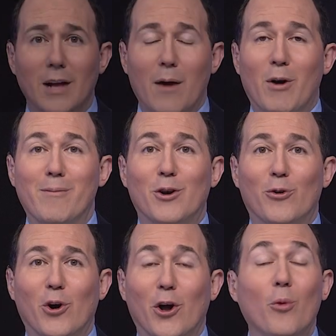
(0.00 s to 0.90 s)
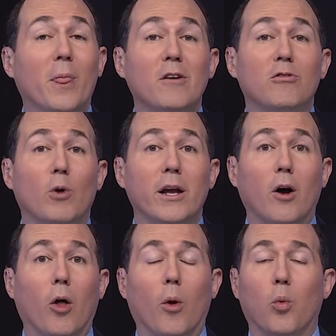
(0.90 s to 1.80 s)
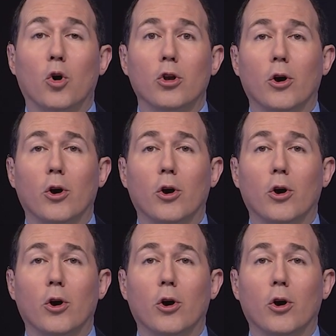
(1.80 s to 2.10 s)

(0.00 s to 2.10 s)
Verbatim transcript: I'm Raymond Arroyo. This week on The World